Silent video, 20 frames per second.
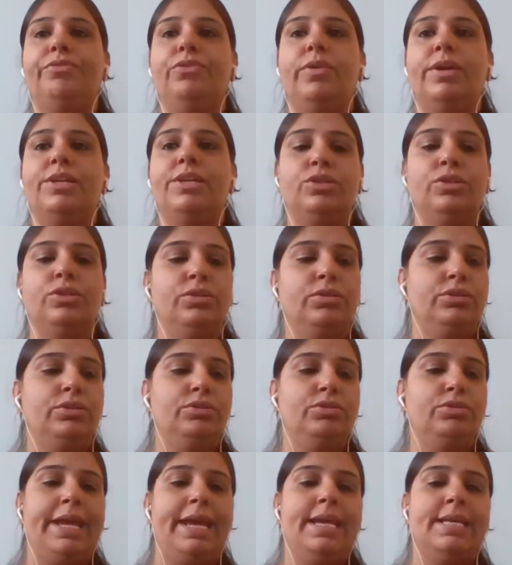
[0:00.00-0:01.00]
As you know,
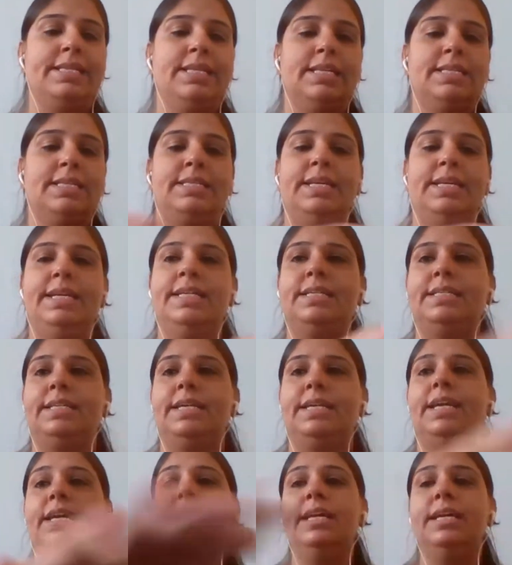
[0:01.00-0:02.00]
today is the
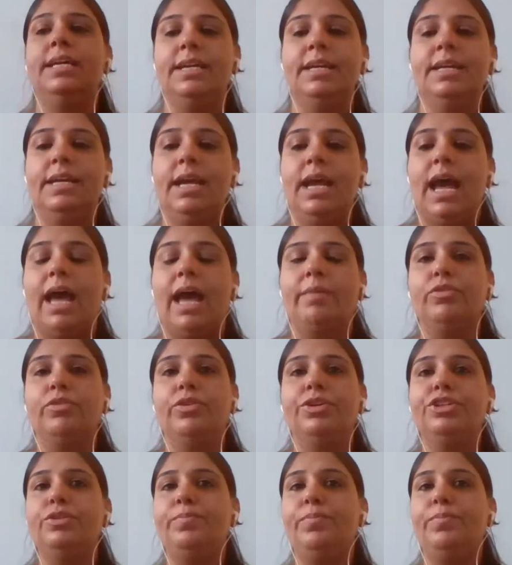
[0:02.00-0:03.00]
CET. I'm
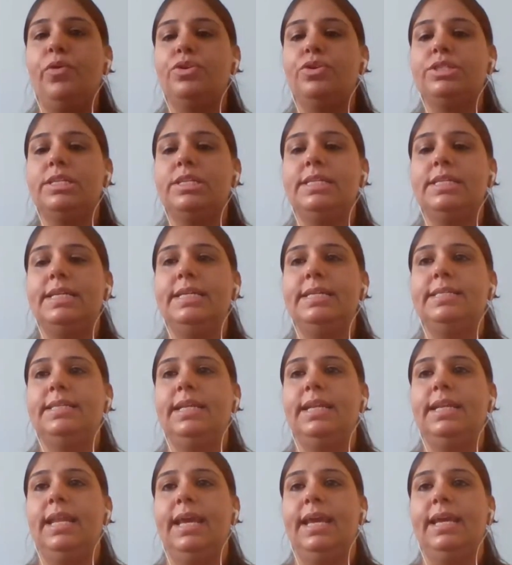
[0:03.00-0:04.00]
going to post the CET
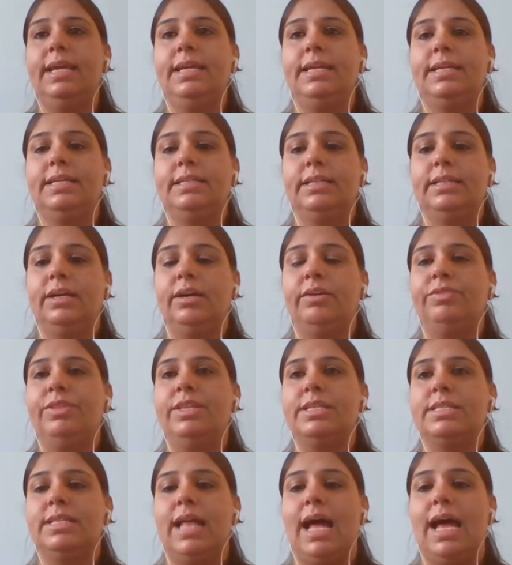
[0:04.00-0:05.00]
link of
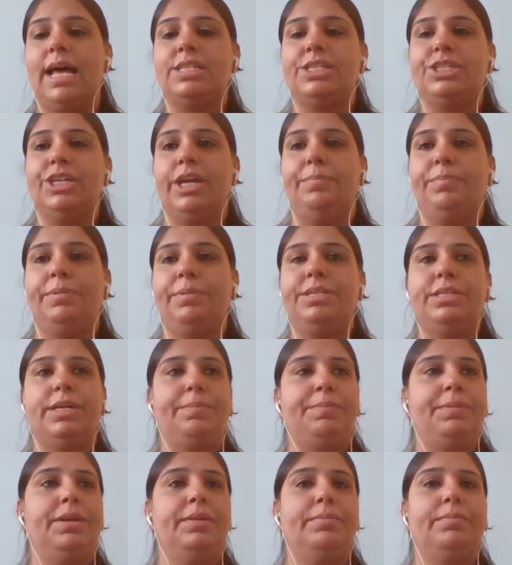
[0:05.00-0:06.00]
this last chapter,
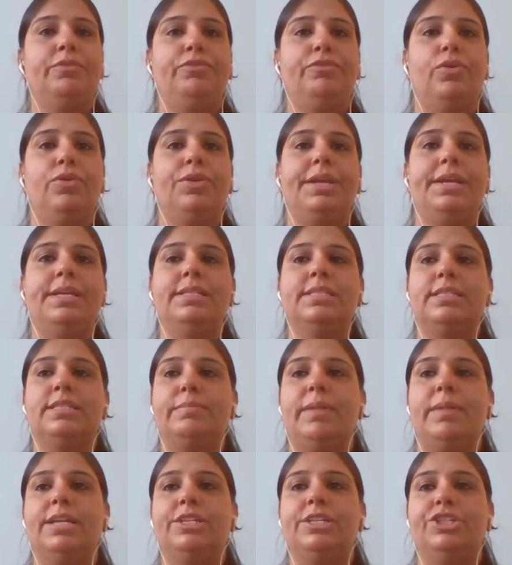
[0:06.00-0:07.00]
chapter number 14,
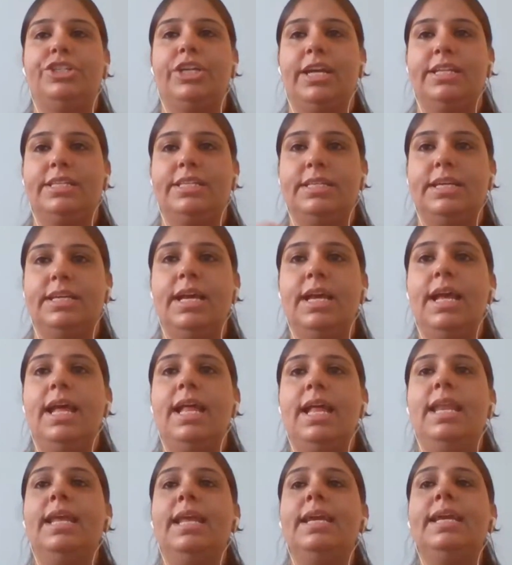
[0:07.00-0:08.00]
Smart Charts.
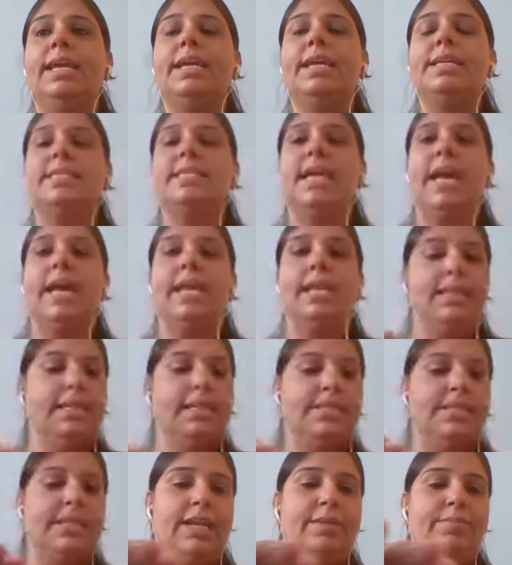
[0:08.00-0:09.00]
Link is there in the
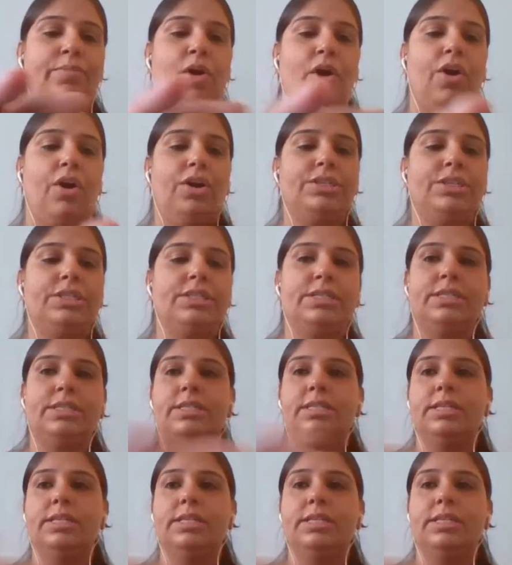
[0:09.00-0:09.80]
chat box.